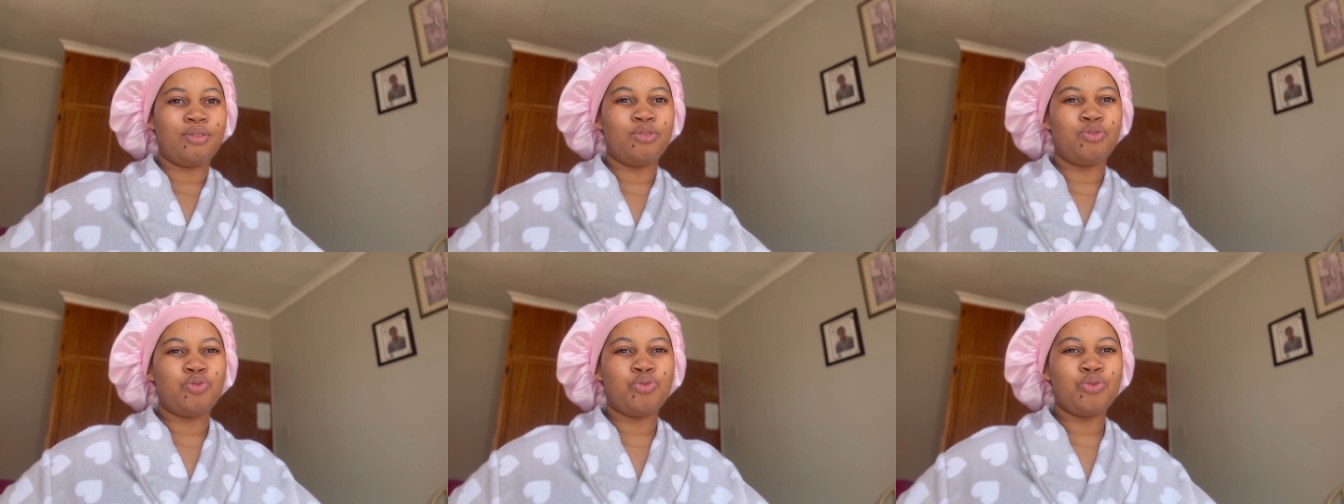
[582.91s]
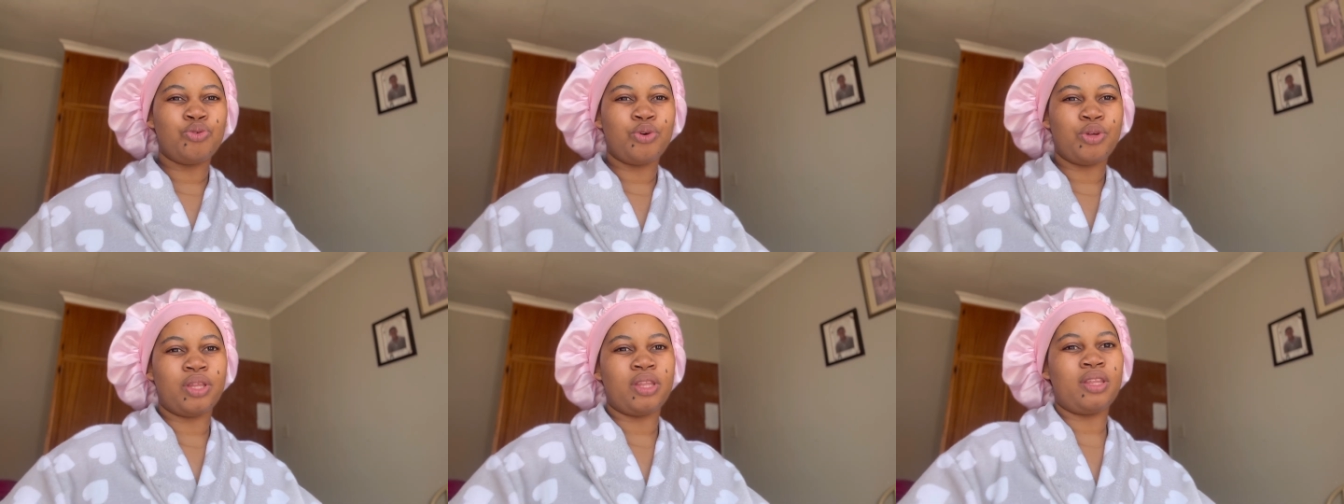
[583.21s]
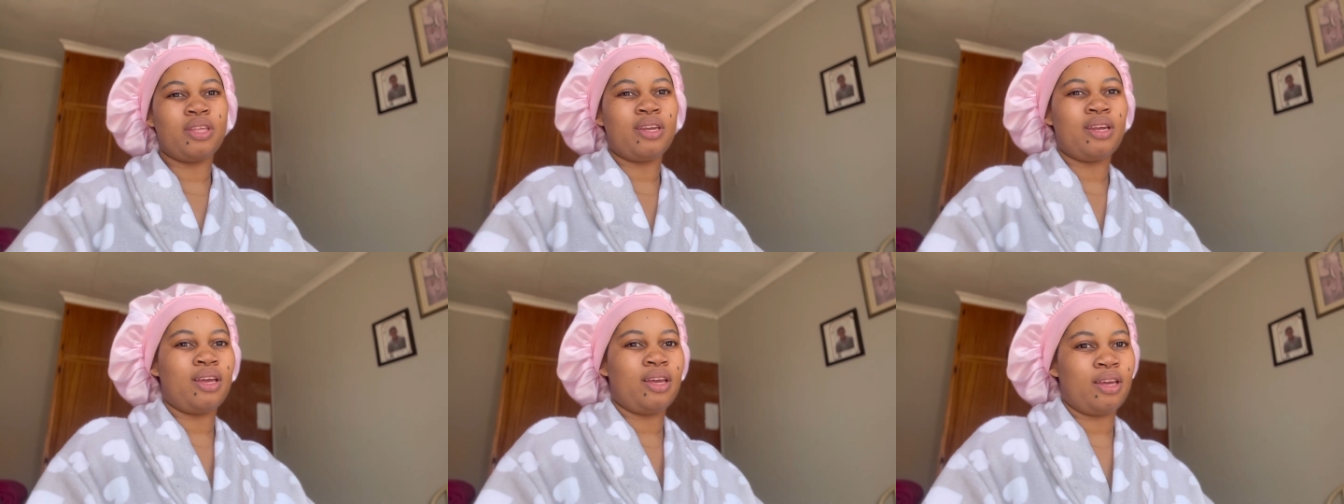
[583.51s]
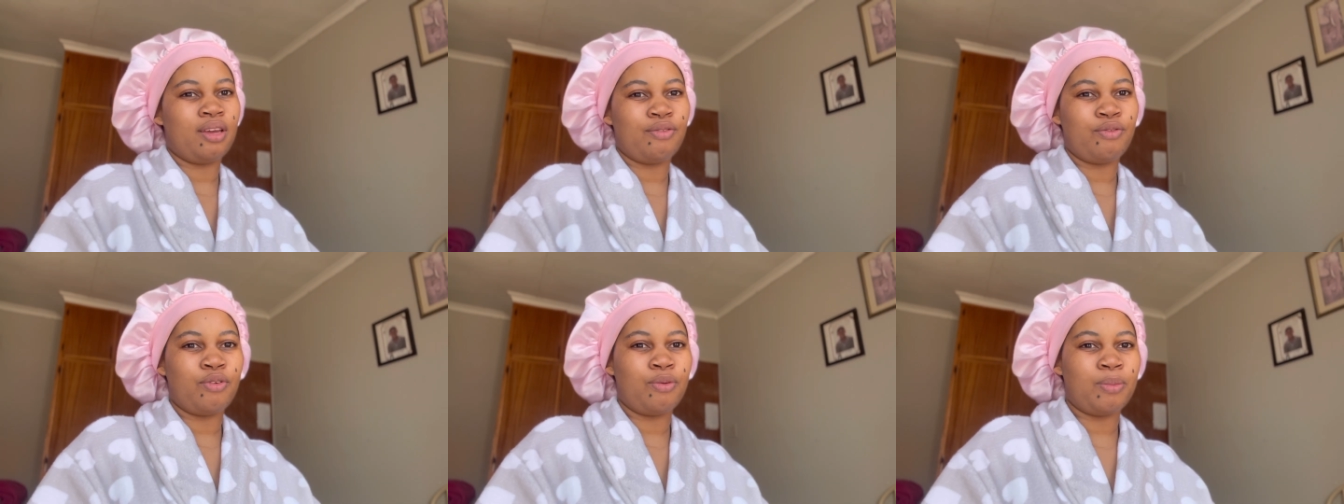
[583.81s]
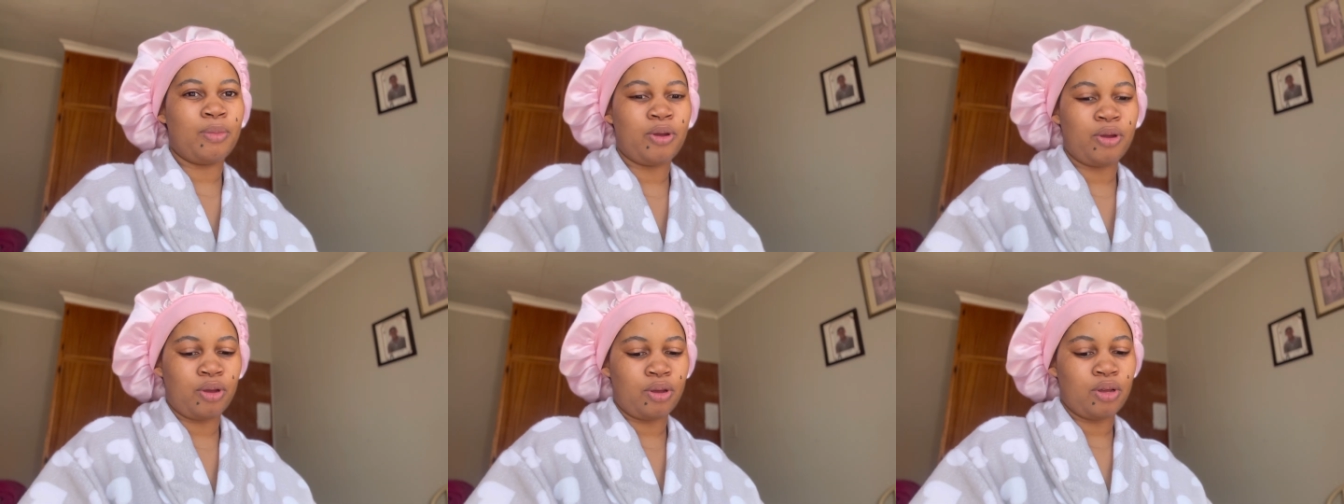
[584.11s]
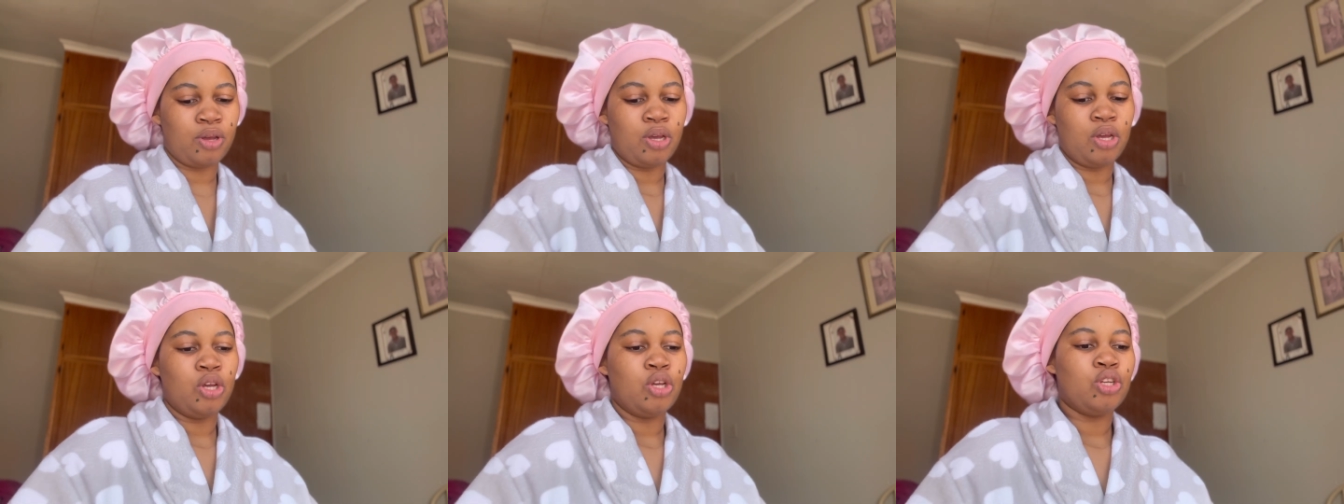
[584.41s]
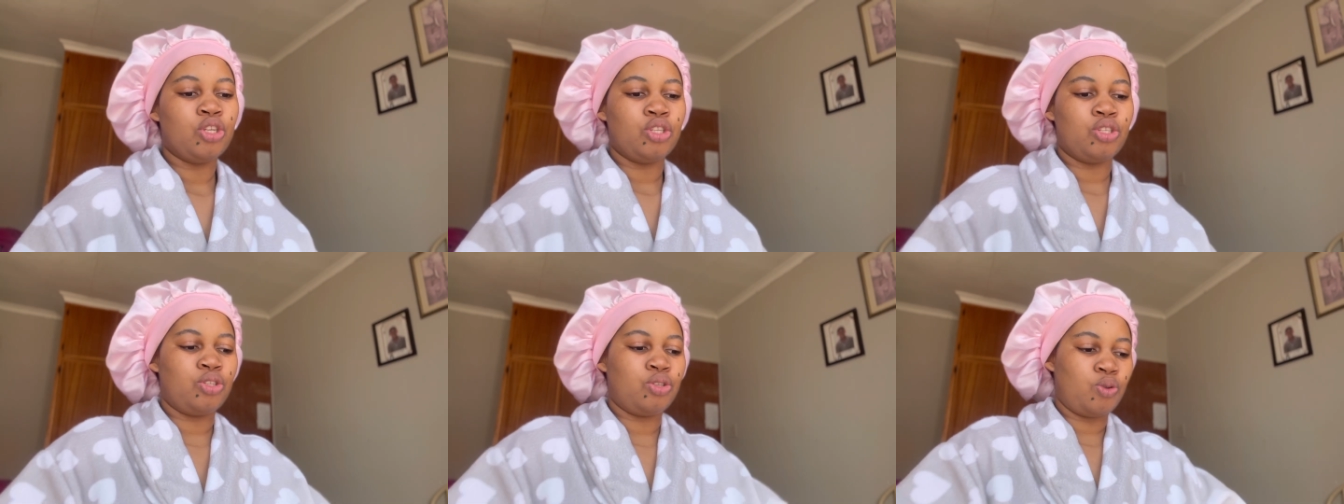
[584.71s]
two or three hair from her
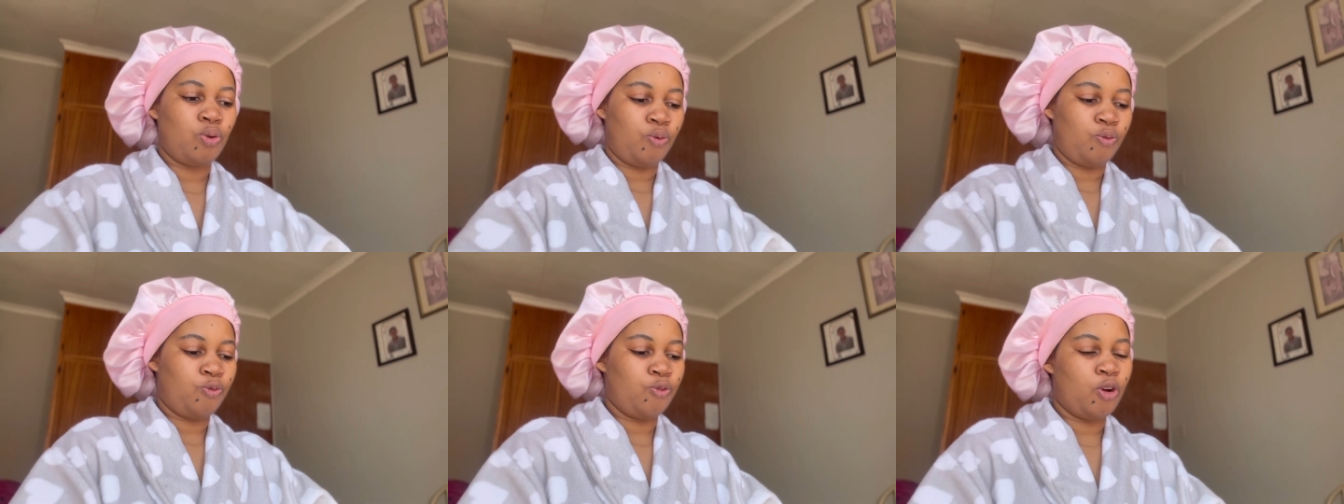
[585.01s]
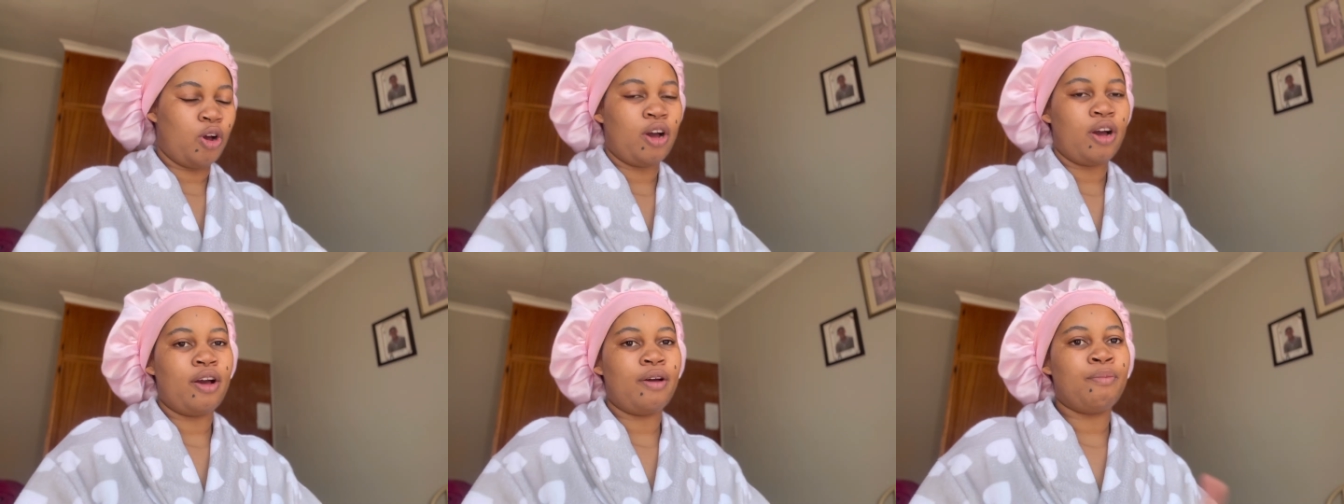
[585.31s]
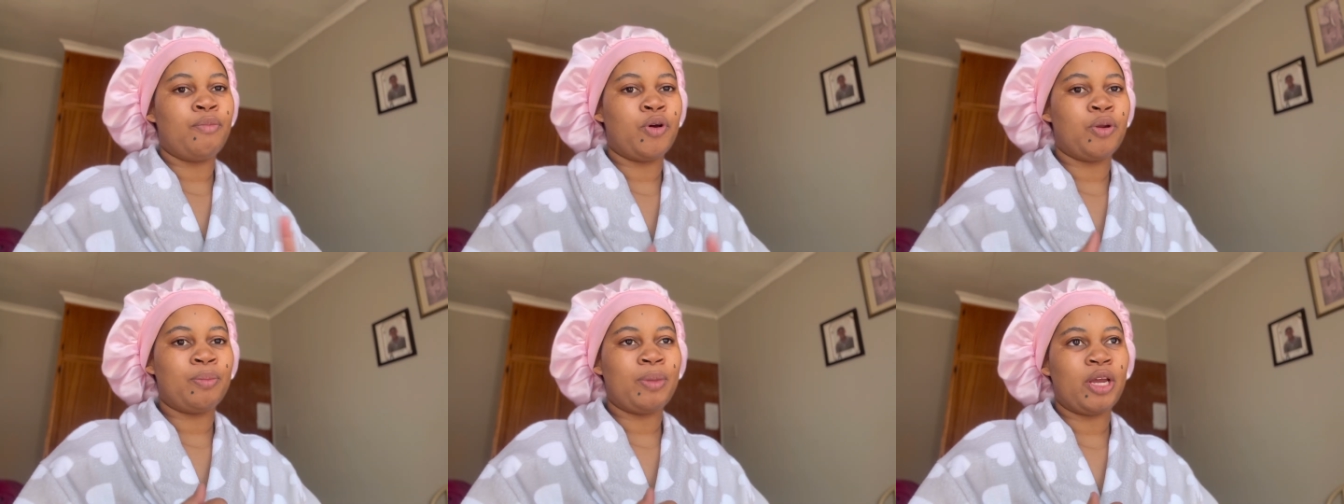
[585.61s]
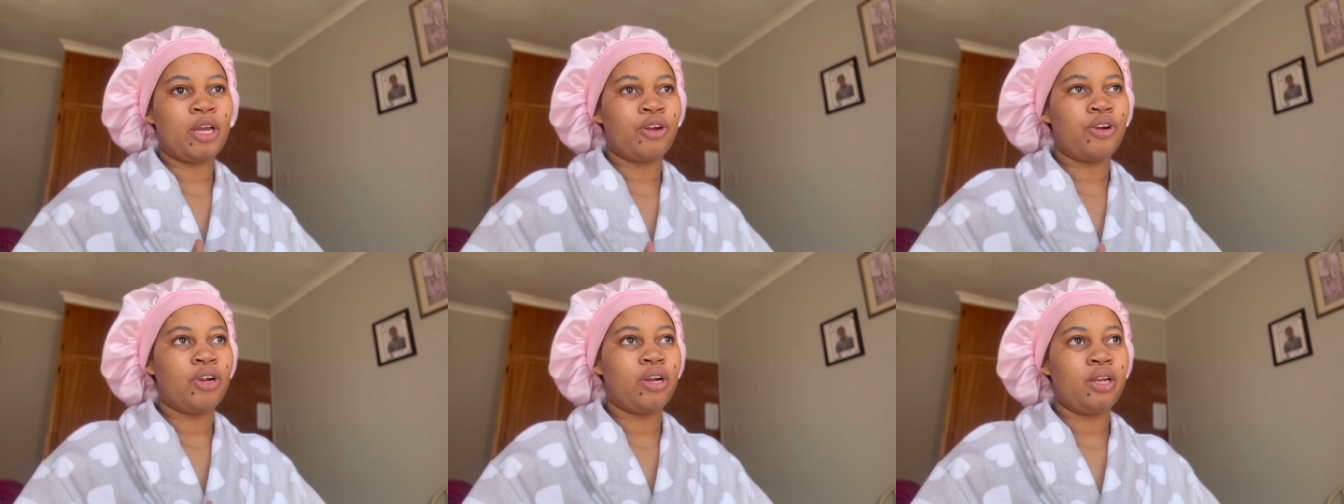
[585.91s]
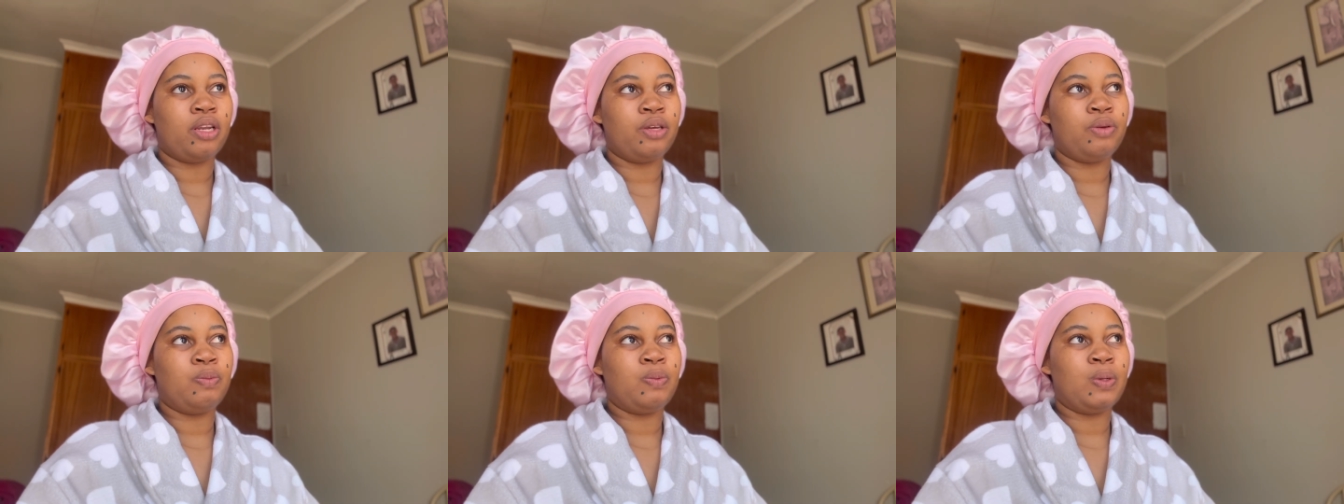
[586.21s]
so far i bought my curly